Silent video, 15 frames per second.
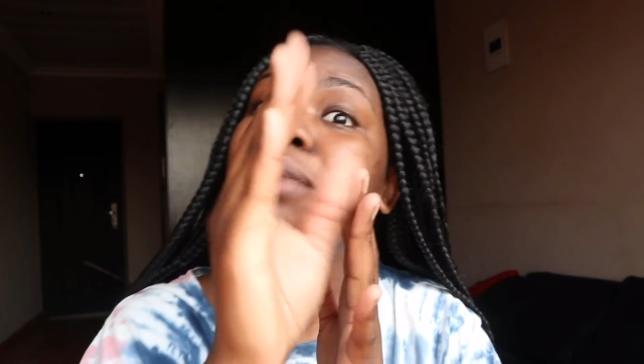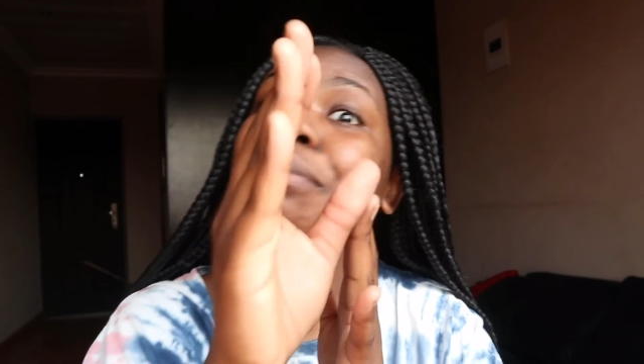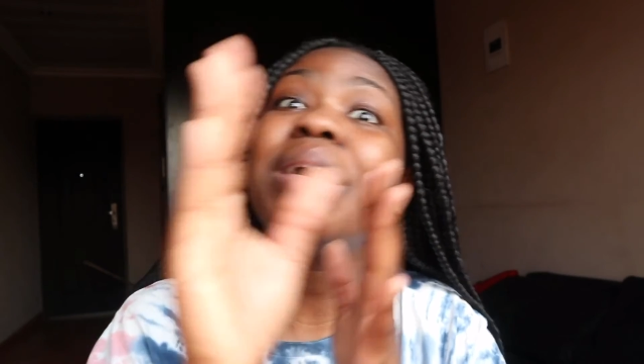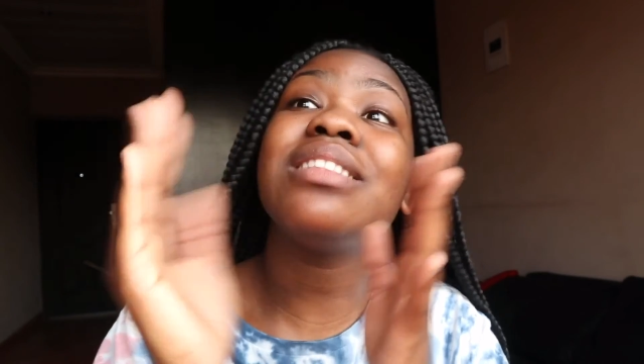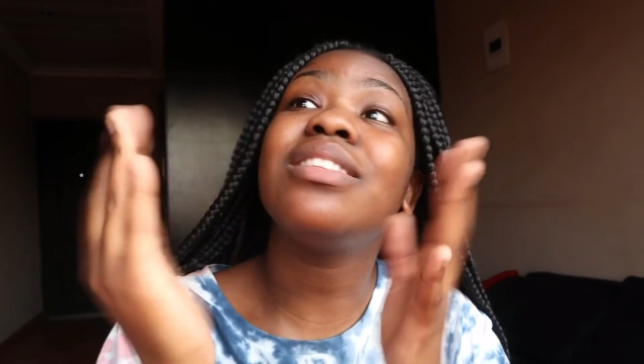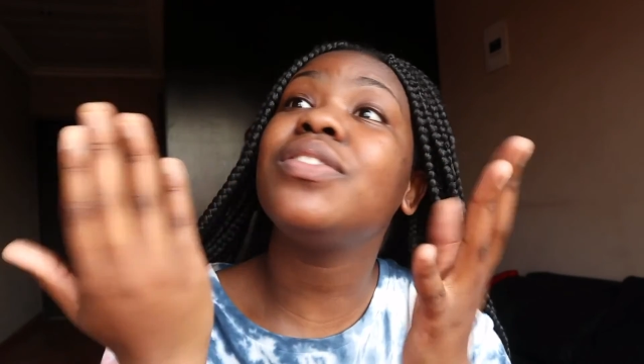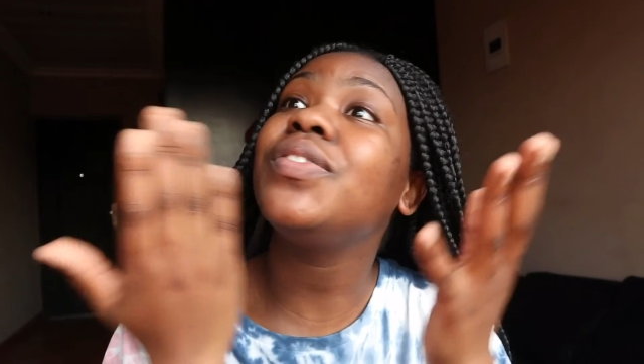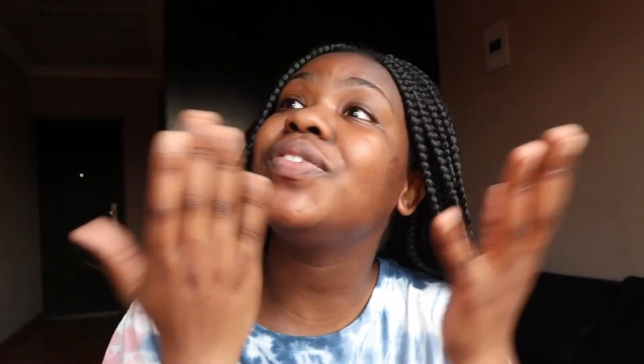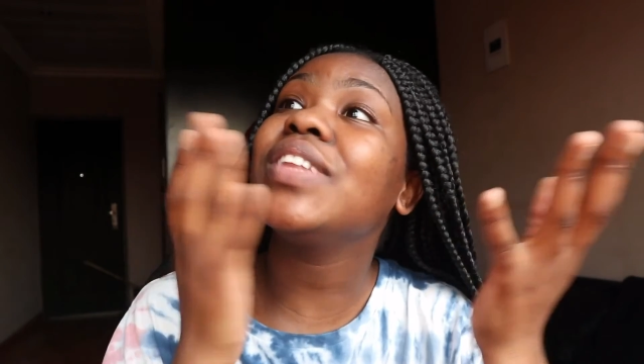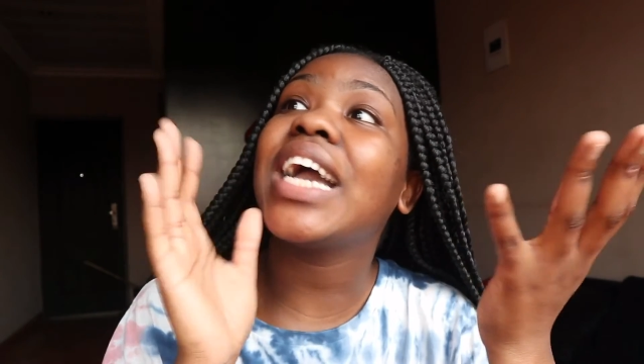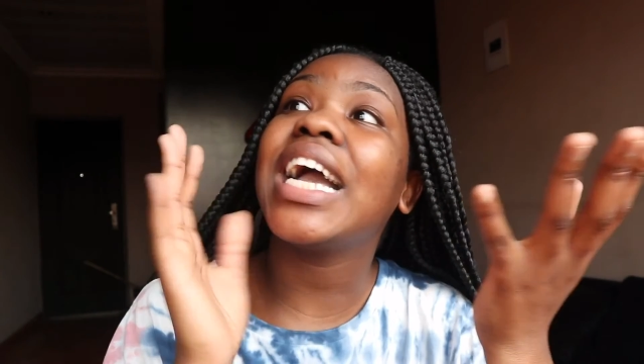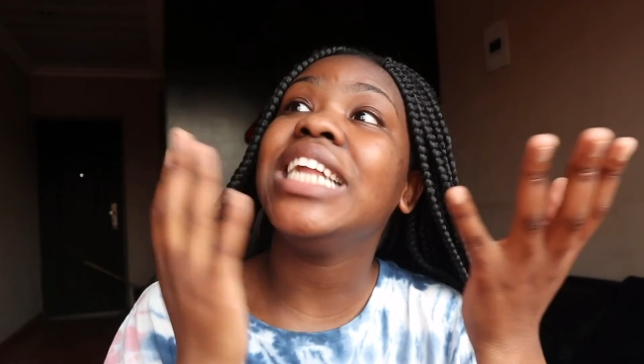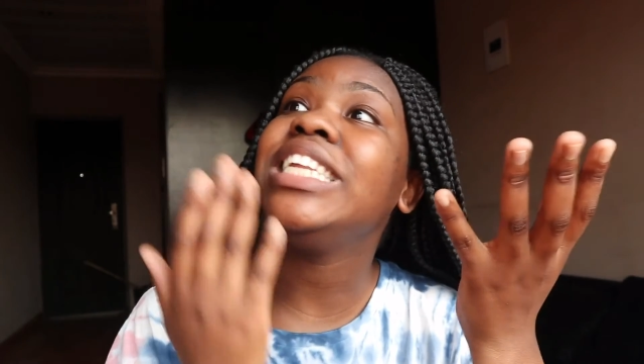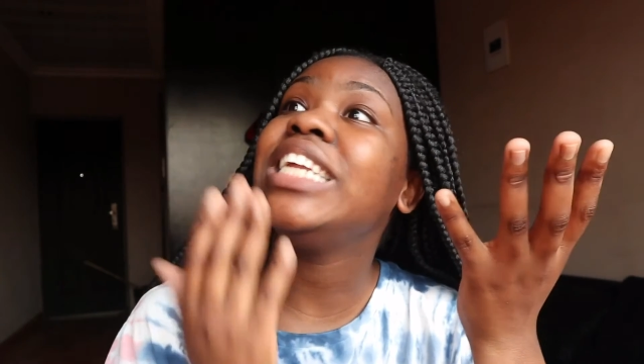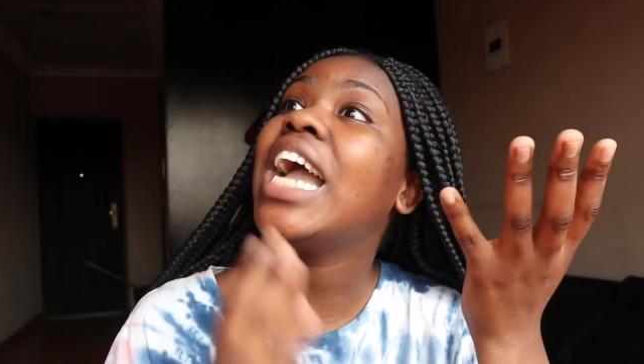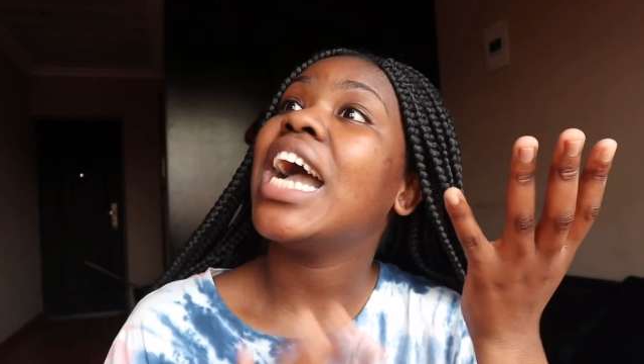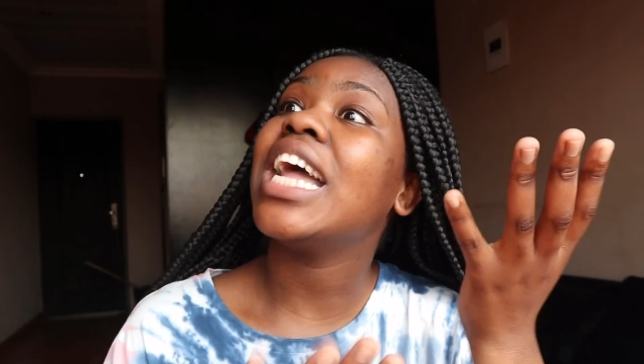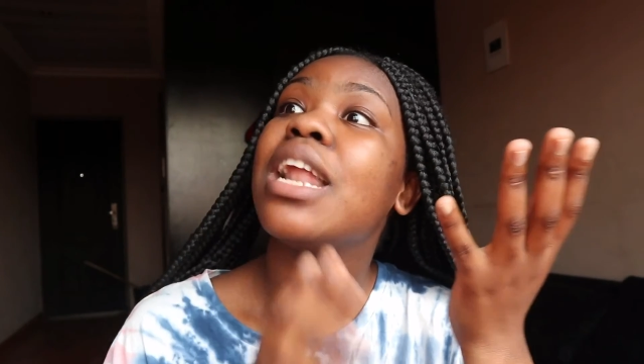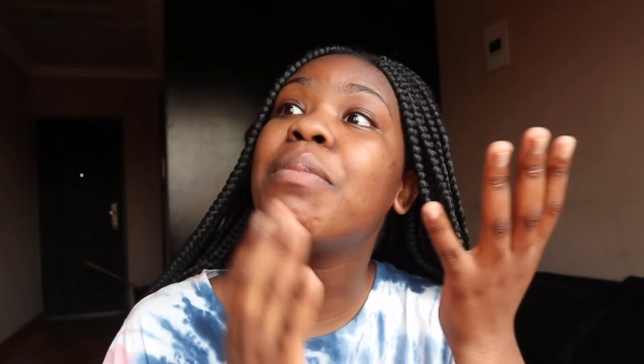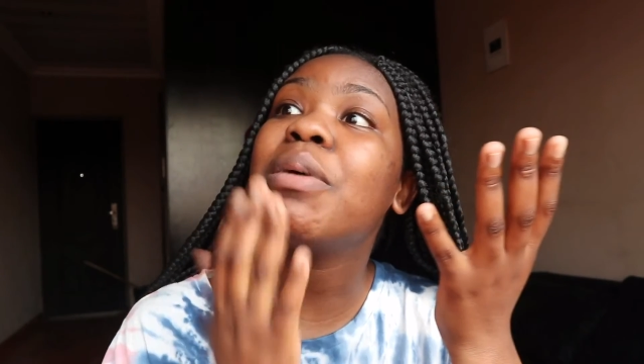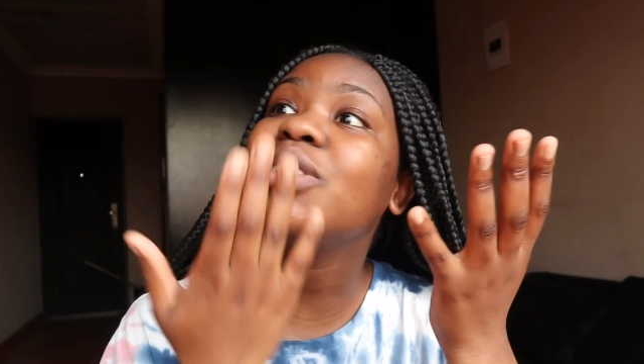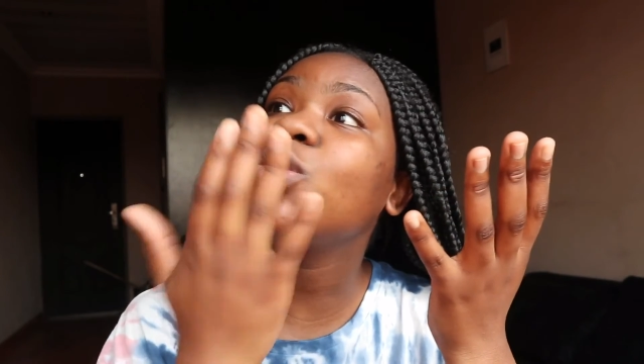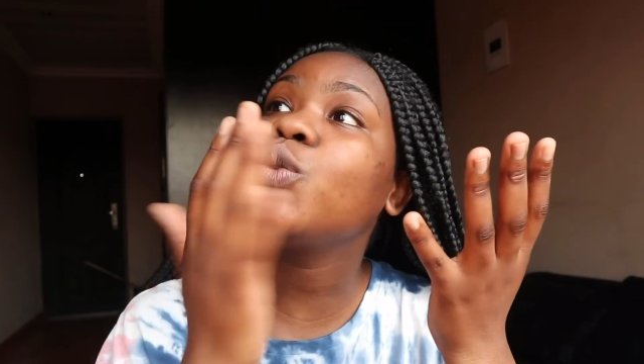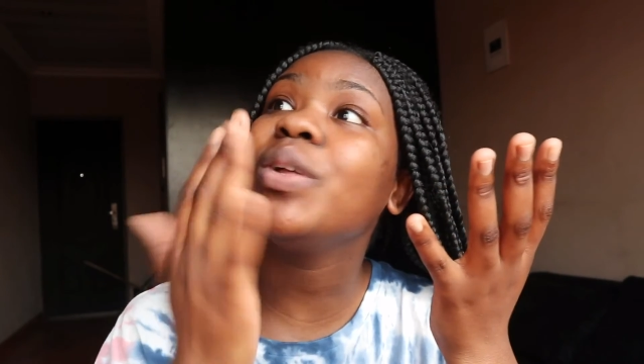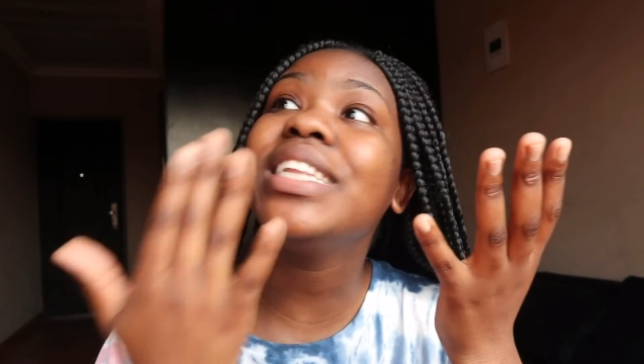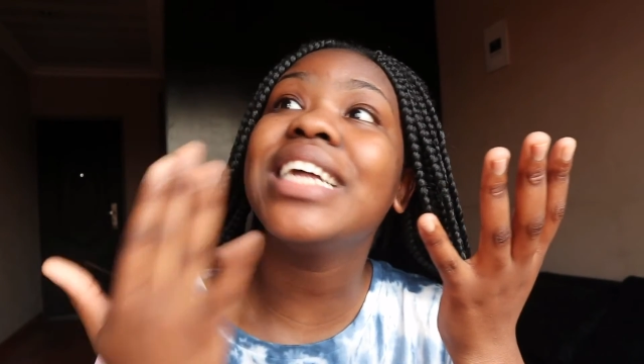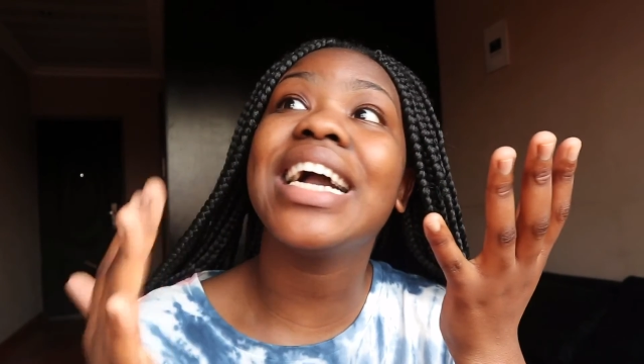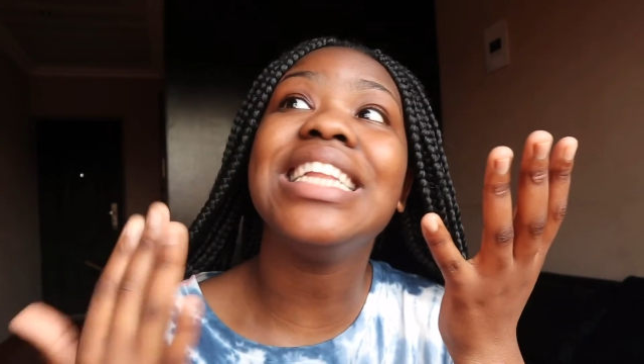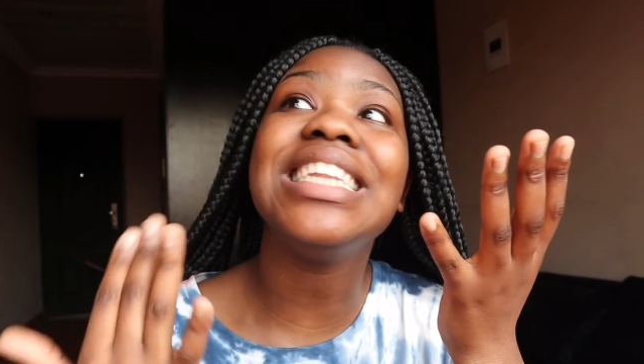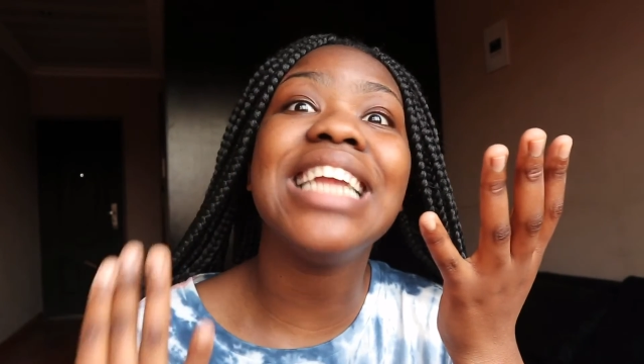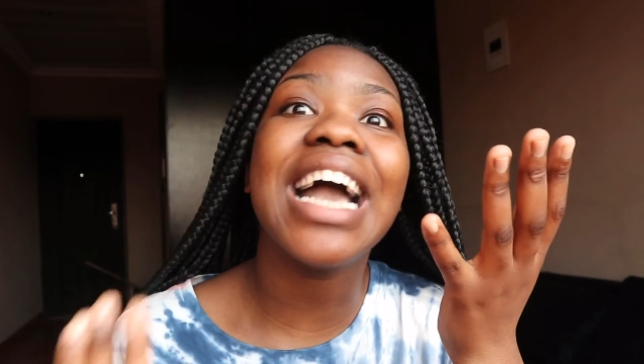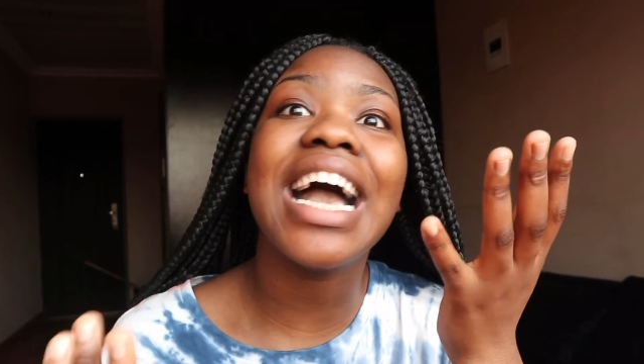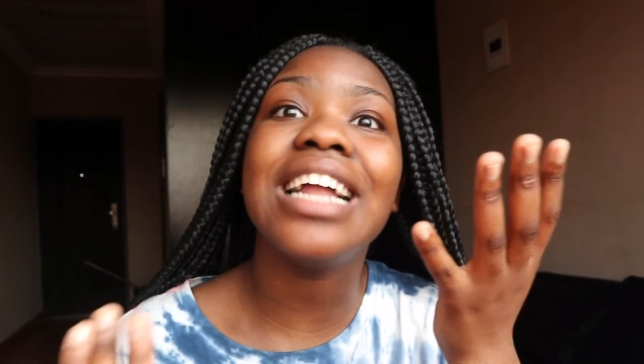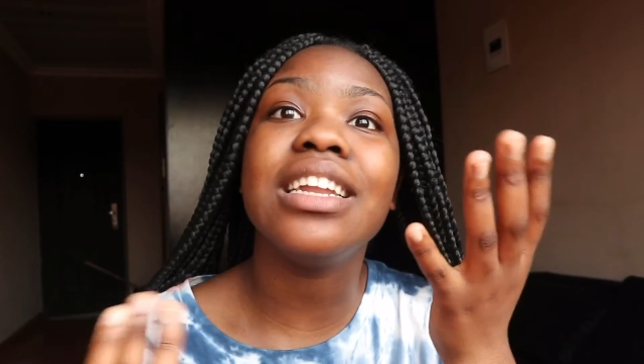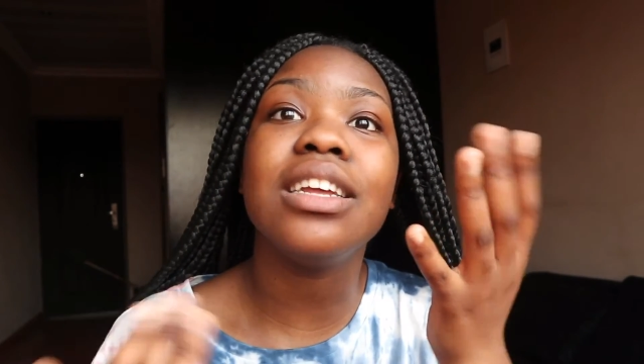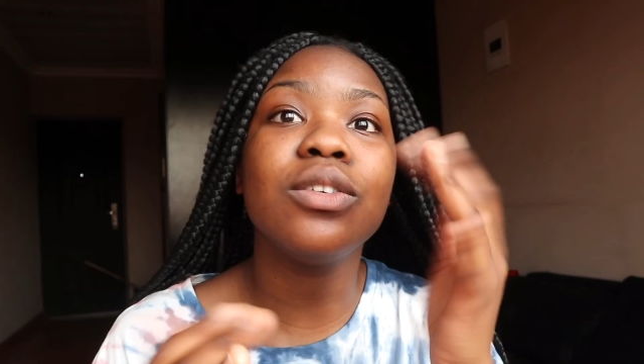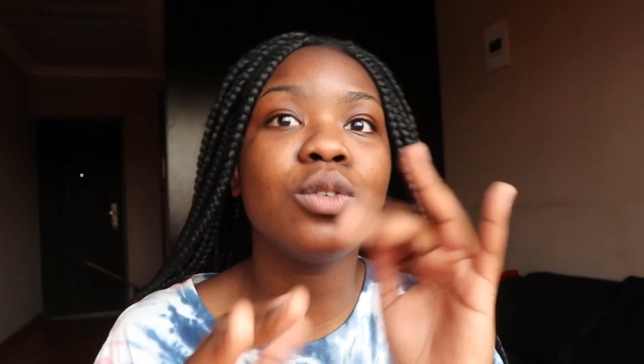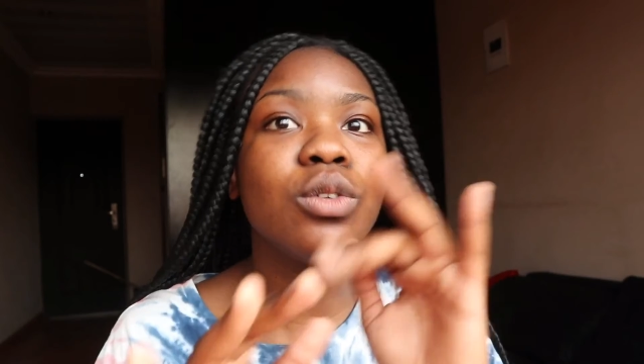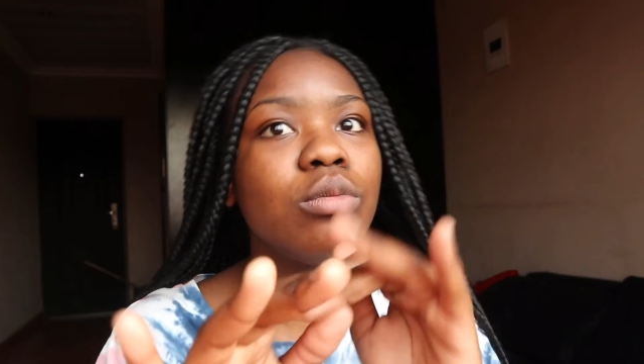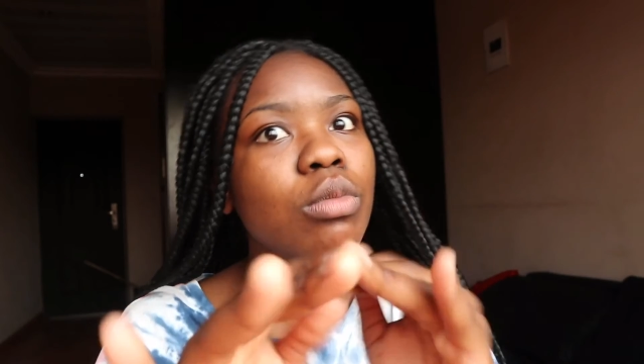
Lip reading: party 50 ranyana, party 20 ranyana,